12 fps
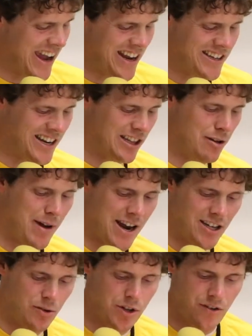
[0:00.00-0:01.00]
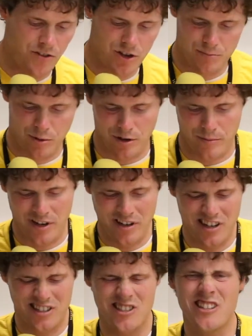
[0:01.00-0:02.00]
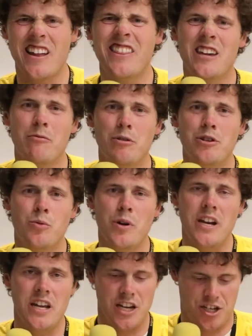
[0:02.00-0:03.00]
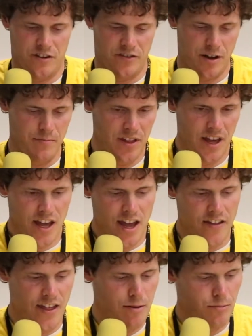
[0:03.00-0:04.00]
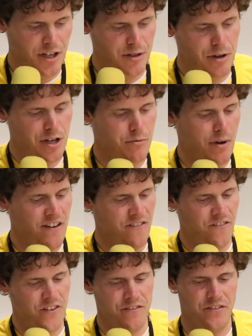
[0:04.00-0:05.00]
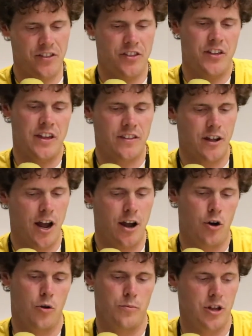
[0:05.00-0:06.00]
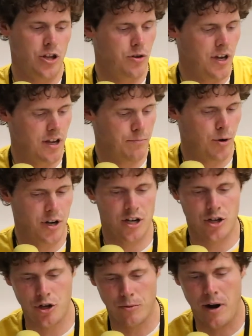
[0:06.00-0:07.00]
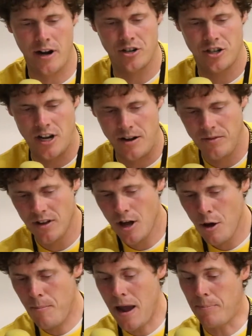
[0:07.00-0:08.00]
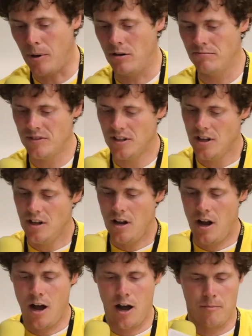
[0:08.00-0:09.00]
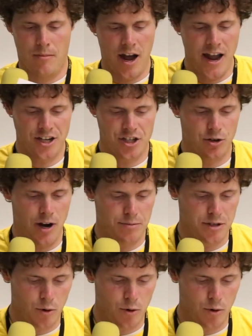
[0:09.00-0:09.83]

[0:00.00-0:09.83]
anticlimactic when you first put them in because there's nothing in between each of them. And that brings me to my 5th thing that I hope that you get put into your binders today. Paper. I actually grabbed some